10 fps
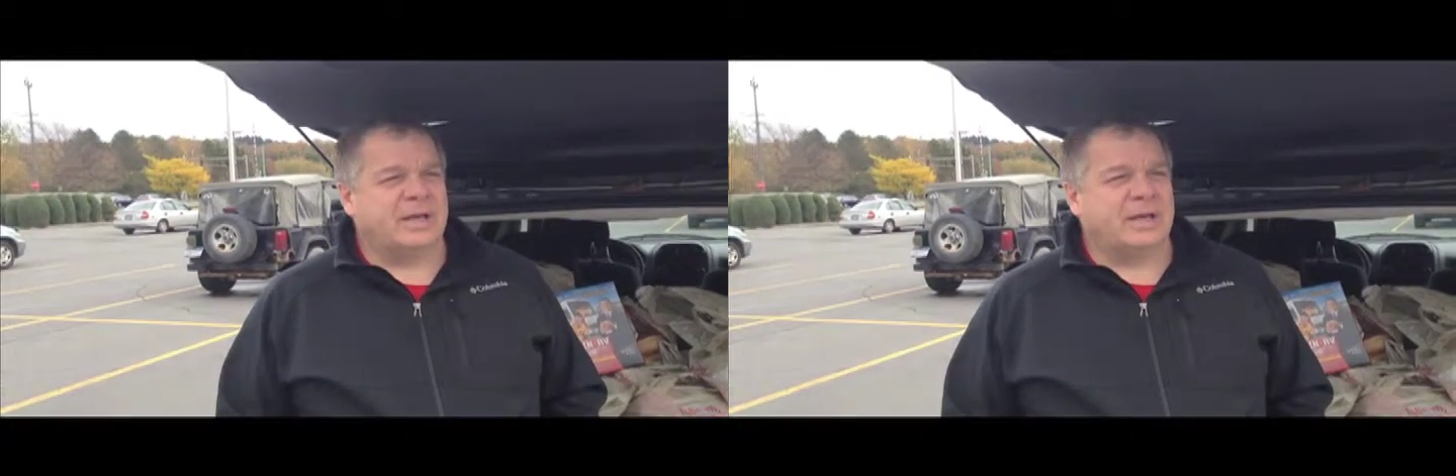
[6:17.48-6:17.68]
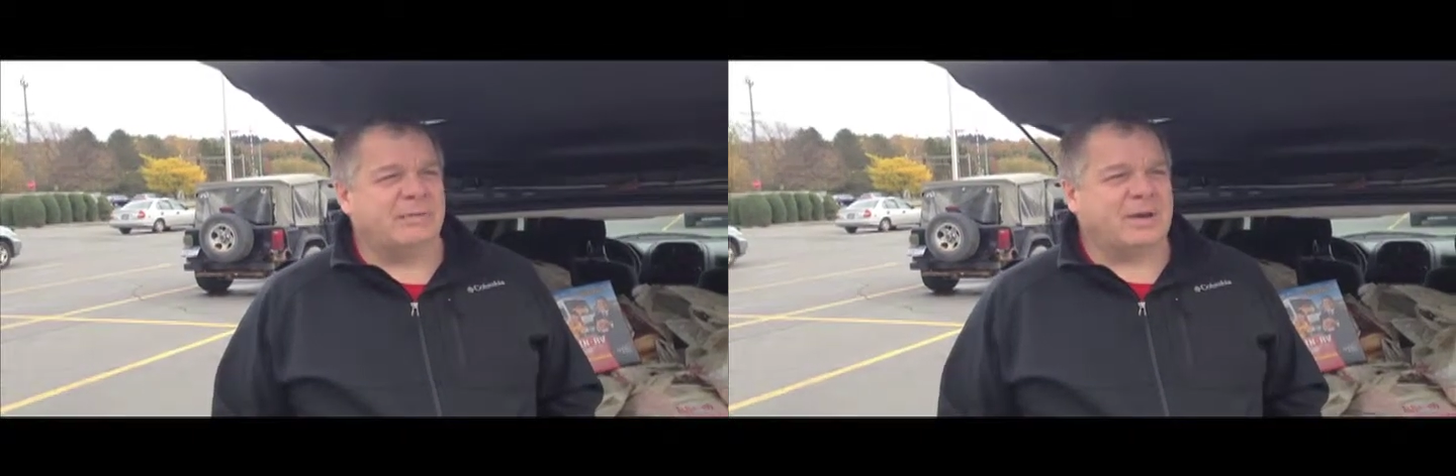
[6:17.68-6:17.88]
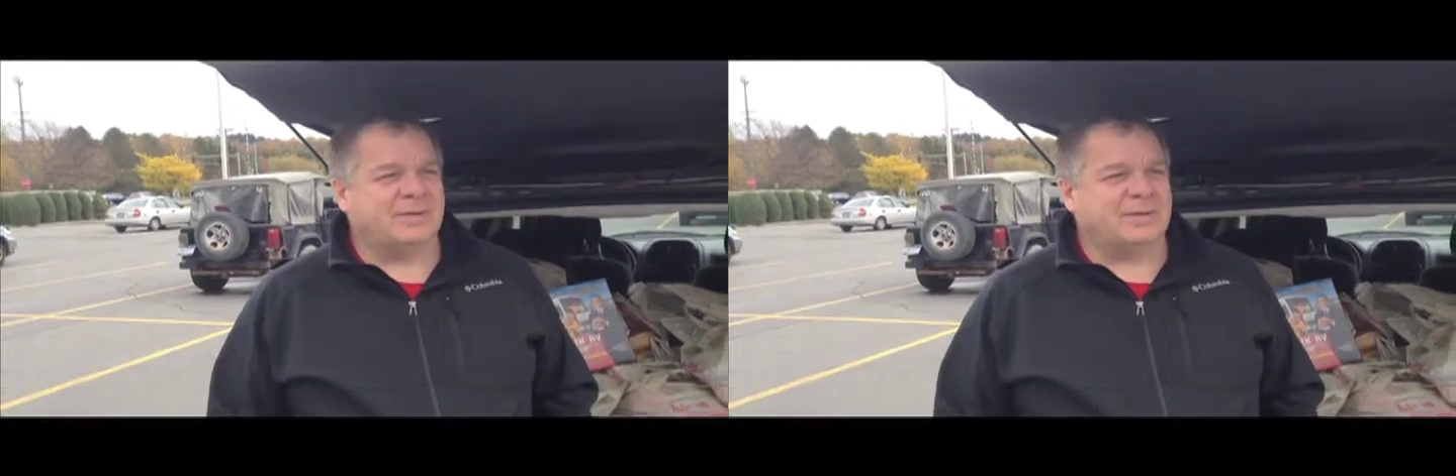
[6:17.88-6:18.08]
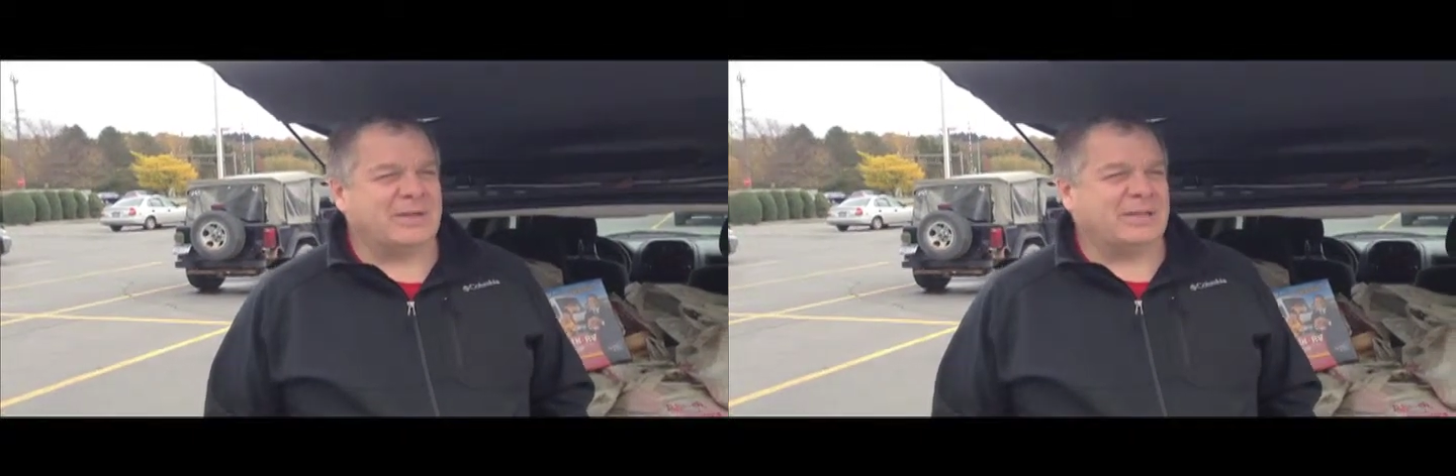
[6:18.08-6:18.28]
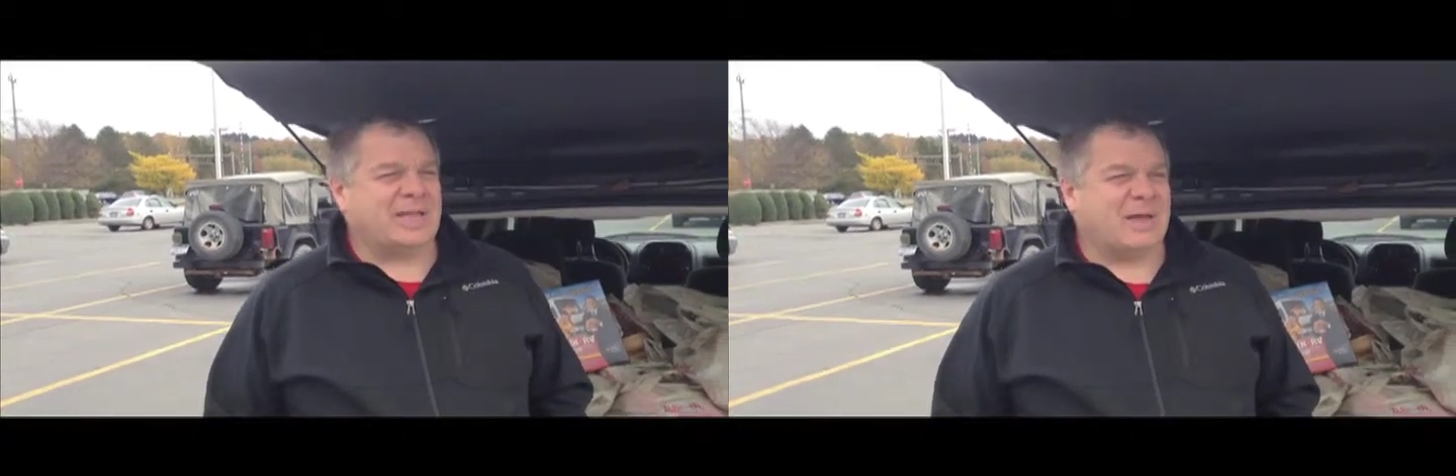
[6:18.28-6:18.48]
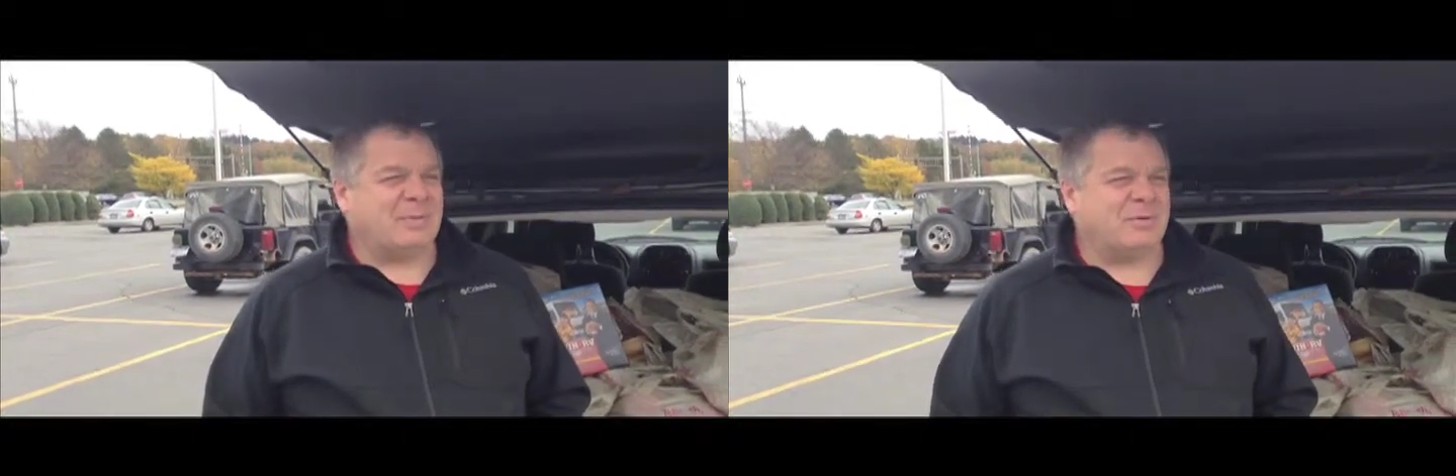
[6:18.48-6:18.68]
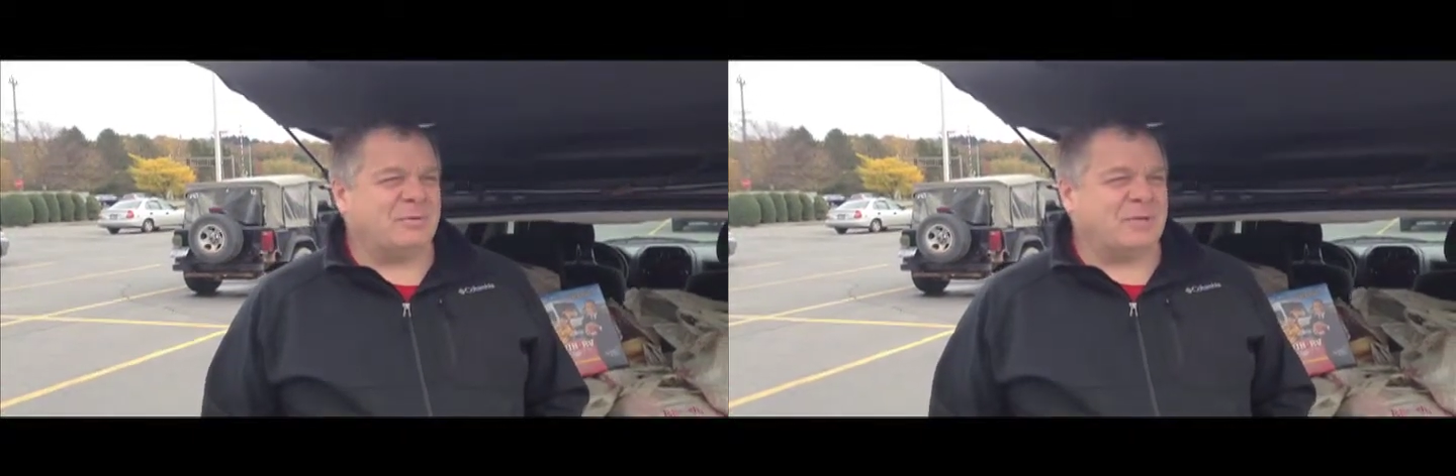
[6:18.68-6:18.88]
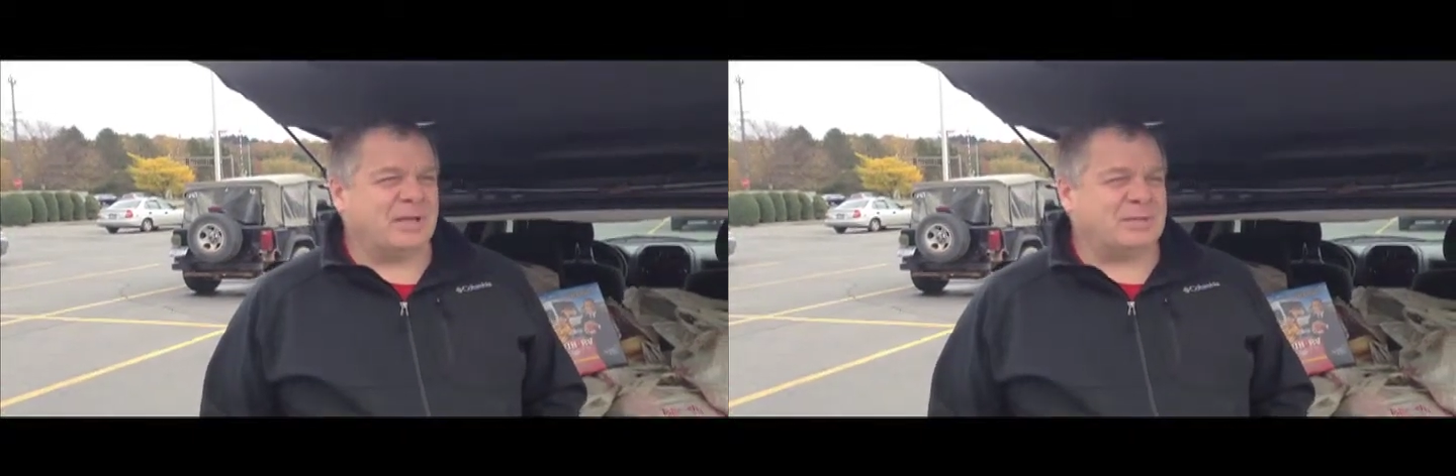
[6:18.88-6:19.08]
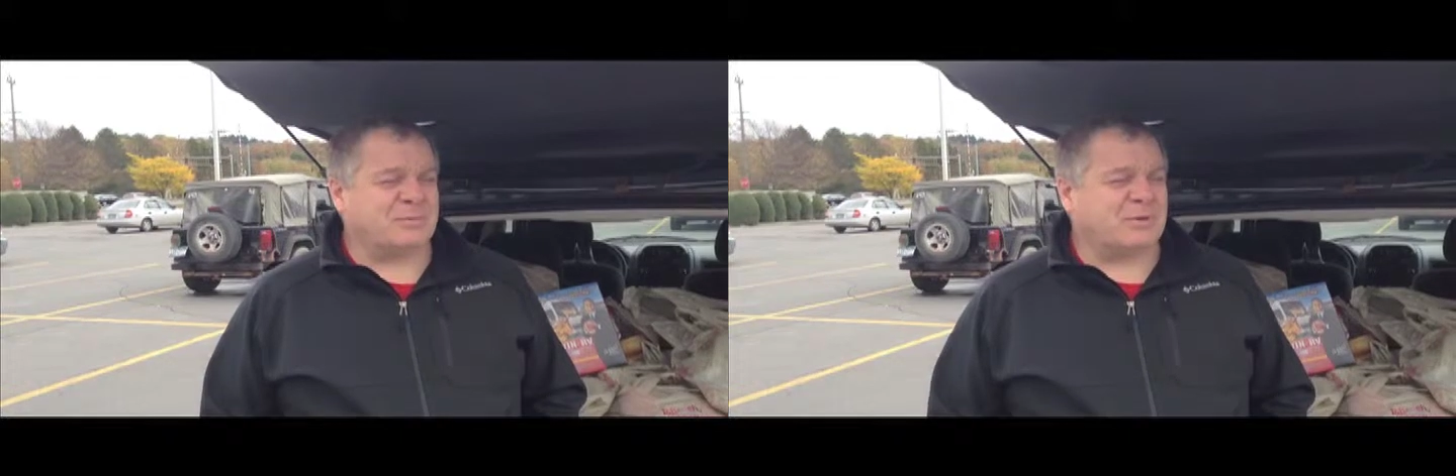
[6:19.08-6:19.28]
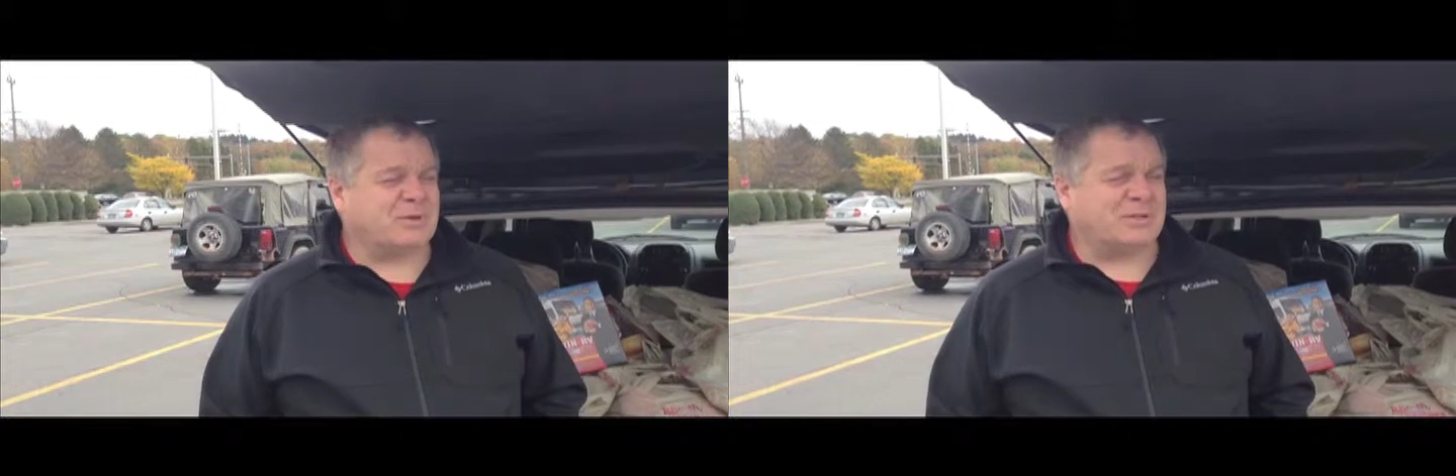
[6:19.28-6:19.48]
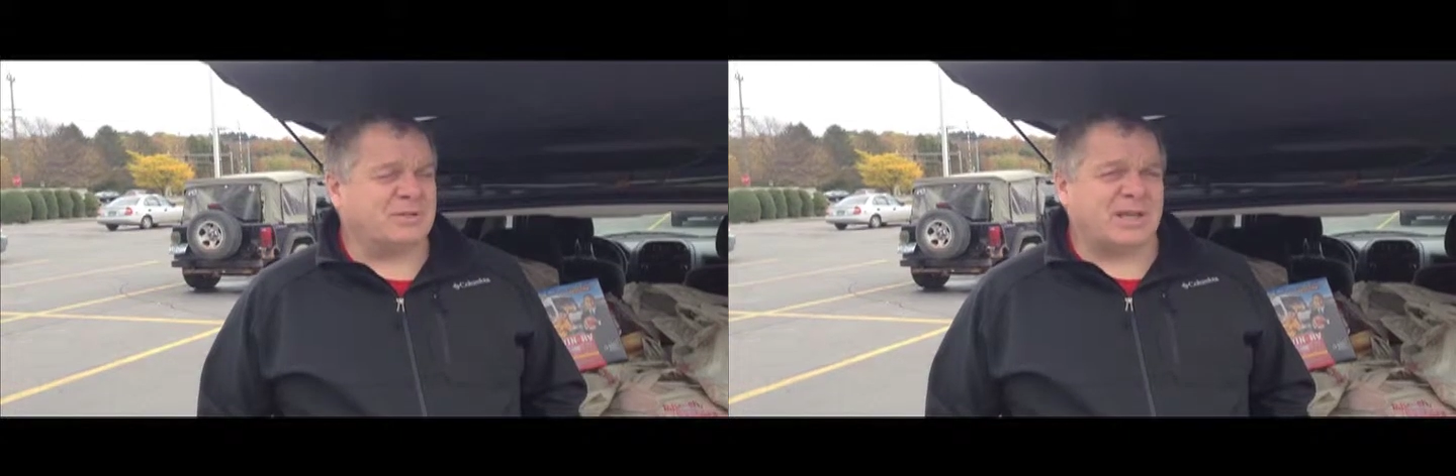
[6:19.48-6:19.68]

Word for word: and we'll have to eat that before the expiration